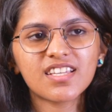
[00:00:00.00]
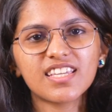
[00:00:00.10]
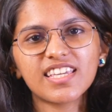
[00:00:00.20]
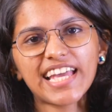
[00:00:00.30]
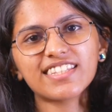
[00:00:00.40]

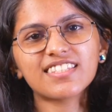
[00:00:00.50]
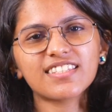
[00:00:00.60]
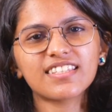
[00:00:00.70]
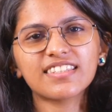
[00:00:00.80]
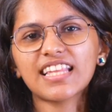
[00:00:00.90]

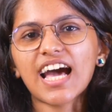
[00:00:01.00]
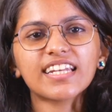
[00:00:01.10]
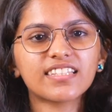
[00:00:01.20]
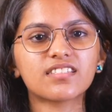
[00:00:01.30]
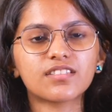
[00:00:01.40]
Yet,
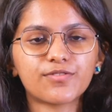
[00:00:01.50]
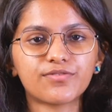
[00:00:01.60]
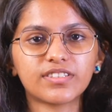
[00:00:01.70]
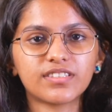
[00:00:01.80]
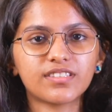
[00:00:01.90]
that is
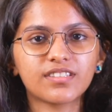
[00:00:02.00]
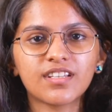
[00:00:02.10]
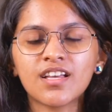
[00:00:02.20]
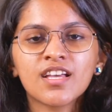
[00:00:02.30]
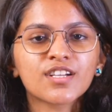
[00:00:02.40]
different.
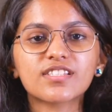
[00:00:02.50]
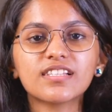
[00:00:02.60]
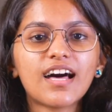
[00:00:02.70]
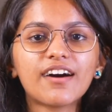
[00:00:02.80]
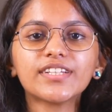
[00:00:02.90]
Because
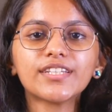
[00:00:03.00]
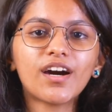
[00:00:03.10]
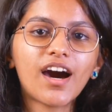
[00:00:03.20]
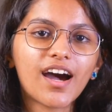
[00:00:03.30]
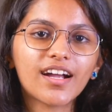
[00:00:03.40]
the love in your
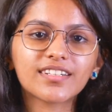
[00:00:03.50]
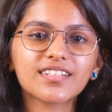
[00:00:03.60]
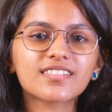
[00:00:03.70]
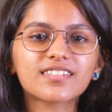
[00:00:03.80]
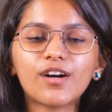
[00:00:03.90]
heart
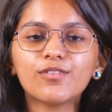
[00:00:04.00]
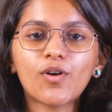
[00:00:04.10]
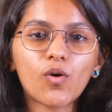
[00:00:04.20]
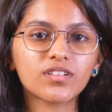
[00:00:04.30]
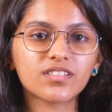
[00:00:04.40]
is now
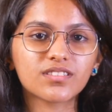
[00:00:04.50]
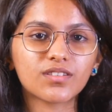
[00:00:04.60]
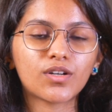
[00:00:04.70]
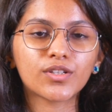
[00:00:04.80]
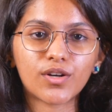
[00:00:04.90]
focused
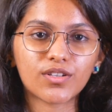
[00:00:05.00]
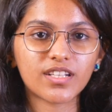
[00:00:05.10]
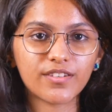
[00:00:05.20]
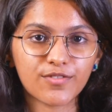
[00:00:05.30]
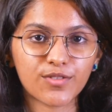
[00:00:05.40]
on
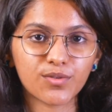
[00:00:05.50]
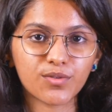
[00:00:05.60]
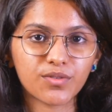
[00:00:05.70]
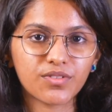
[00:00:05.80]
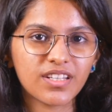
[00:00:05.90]
yourself too.